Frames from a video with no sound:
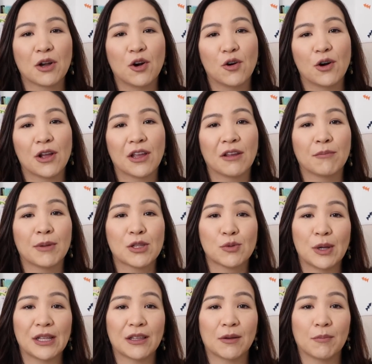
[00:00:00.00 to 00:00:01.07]
going
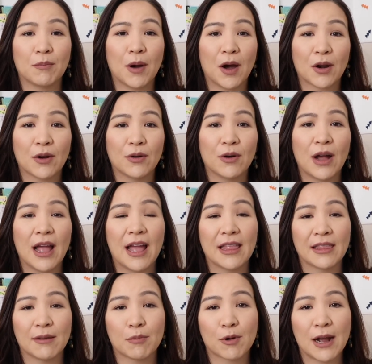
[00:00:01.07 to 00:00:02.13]
between the bottle
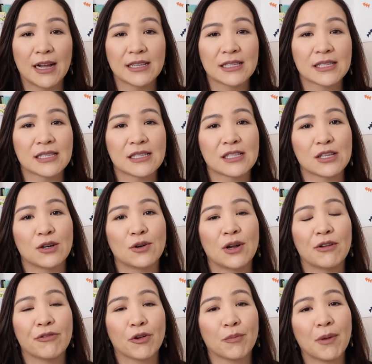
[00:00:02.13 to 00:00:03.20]
and the breast. So
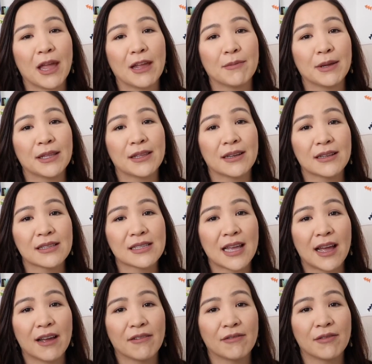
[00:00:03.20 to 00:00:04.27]
if your baby does
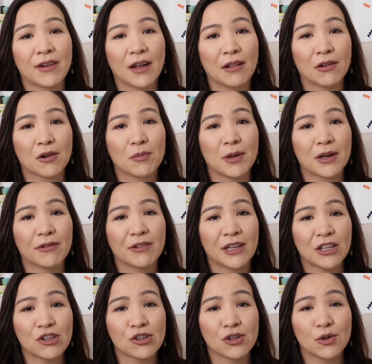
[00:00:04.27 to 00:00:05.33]
have a little bit of
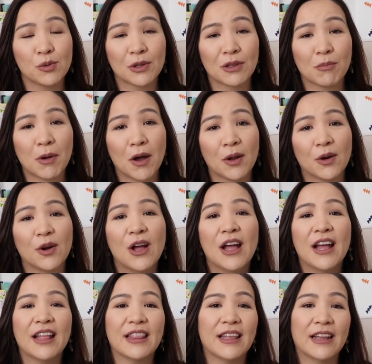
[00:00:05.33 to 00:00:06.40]
an issue with the bottle,
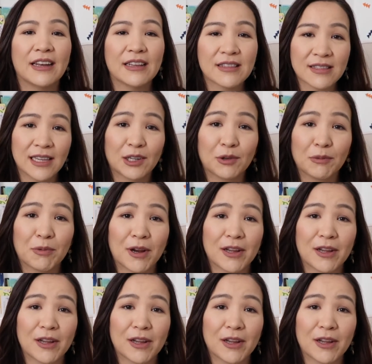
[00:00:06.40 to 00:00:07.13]
then stick with